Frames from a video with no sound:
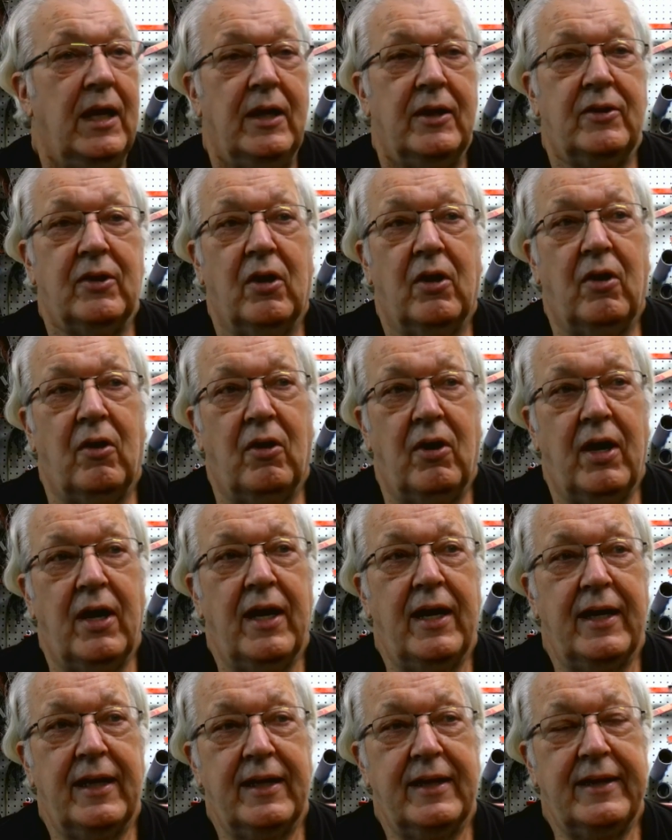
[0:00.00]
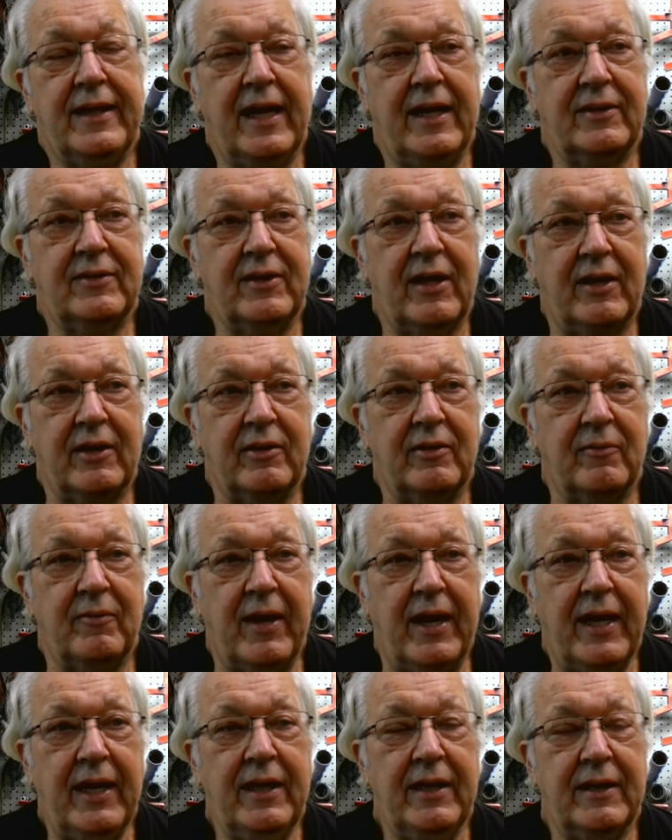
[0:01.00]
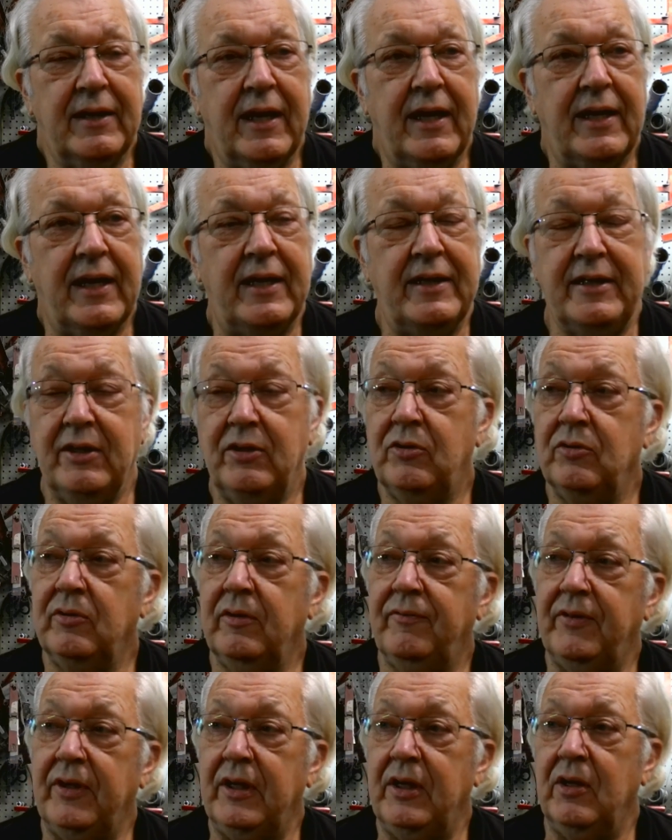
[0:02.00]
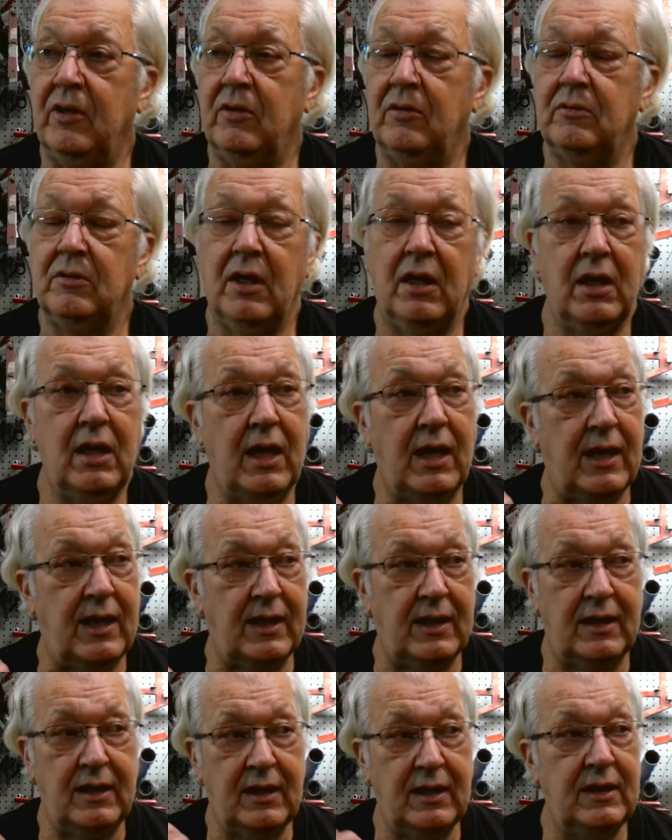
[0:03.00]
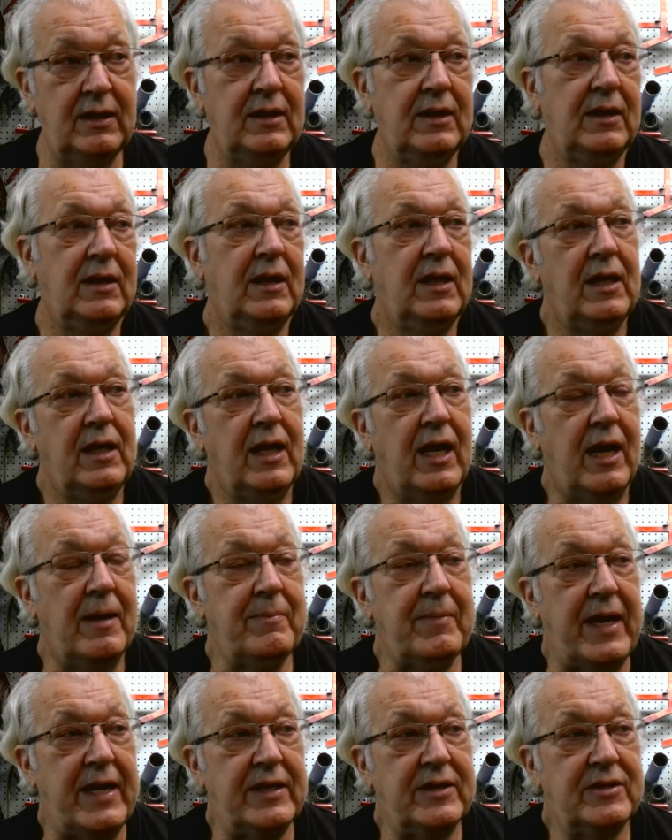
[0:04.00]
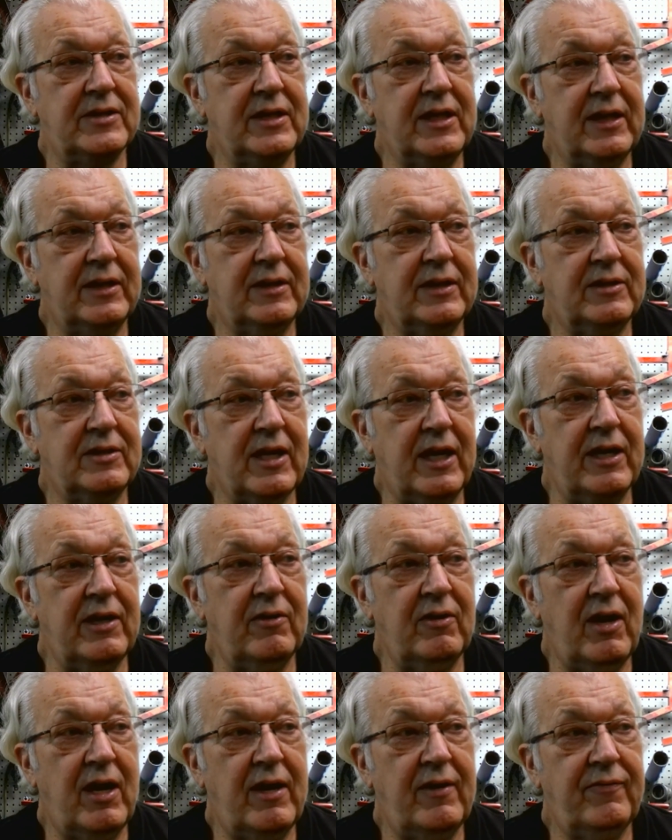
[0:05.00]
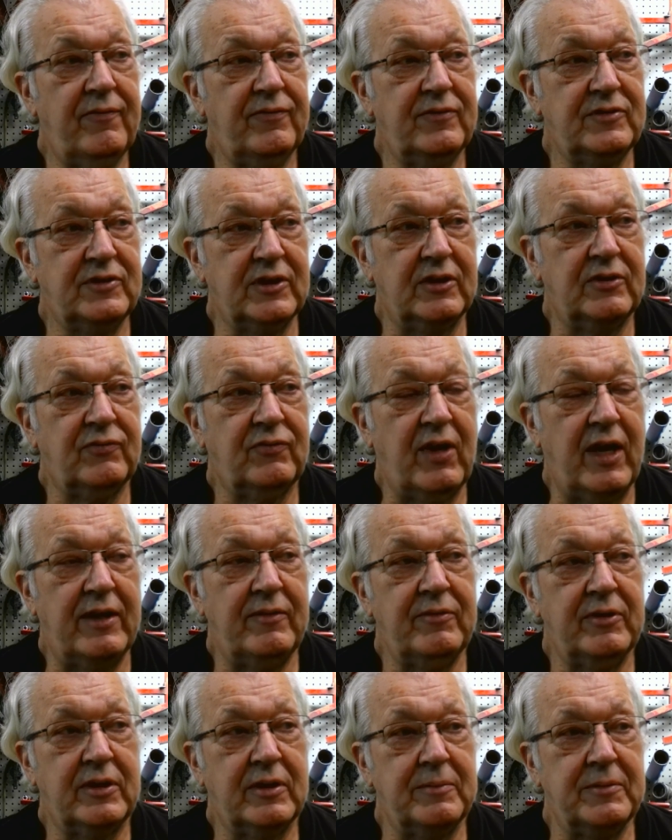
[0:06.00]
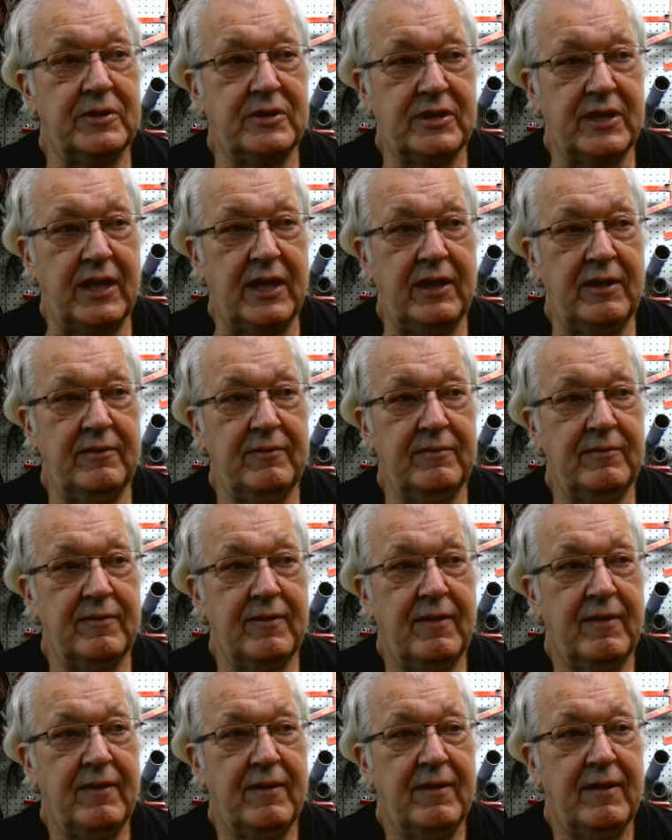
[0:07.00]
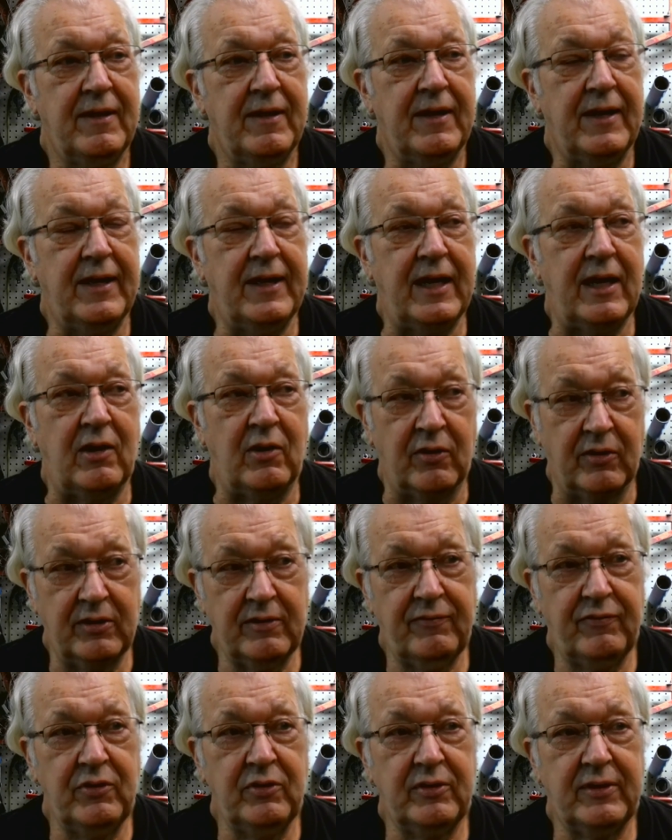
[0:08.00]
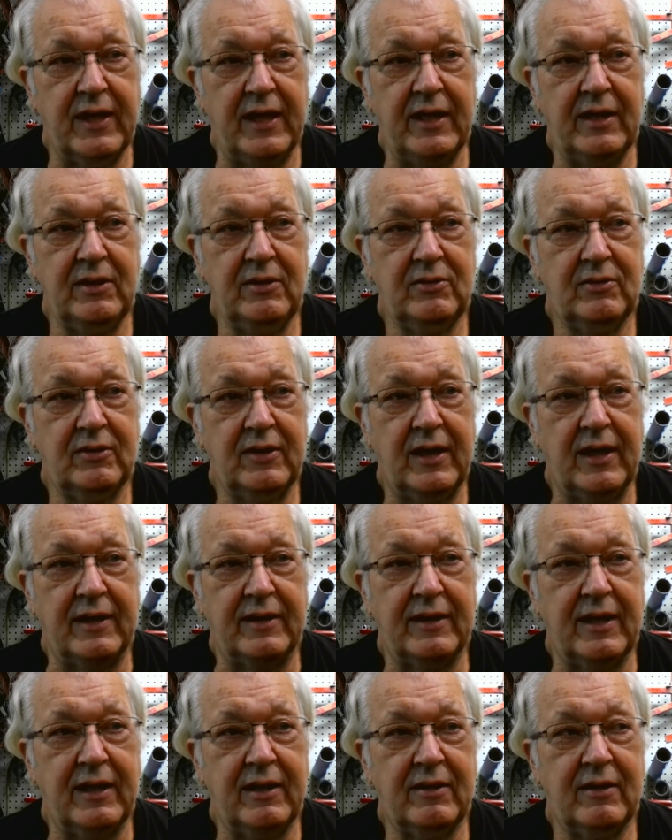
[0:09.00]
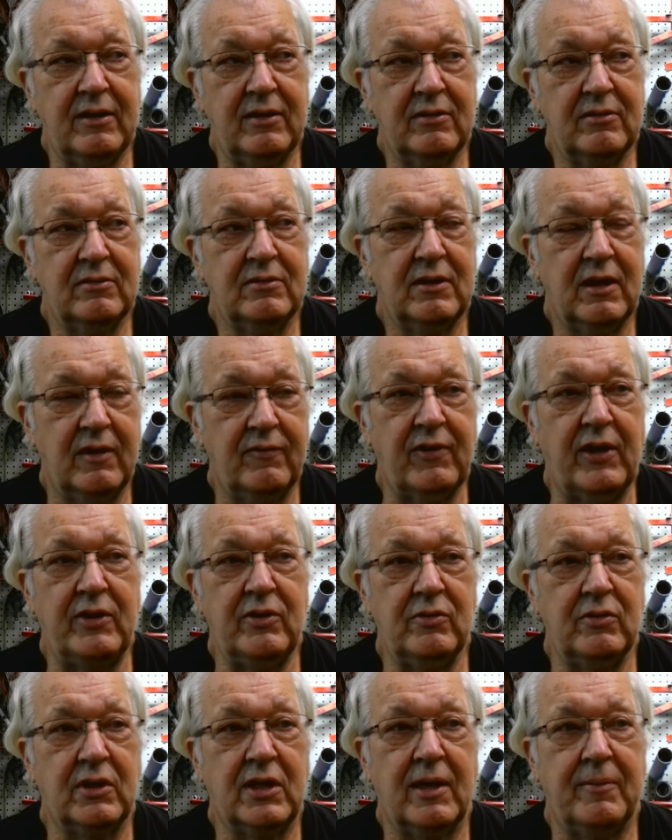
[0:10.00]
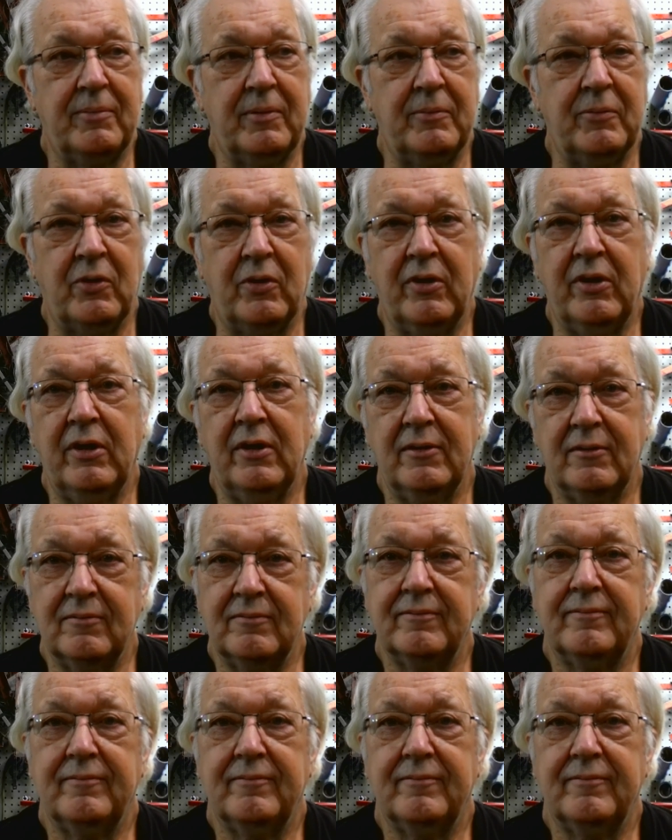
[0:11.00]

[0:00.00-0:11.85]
So that's out of the way, and I did do a video. I managed to get the tire off just fine with the machine, and I learned a few things, and I think if I do a couple more,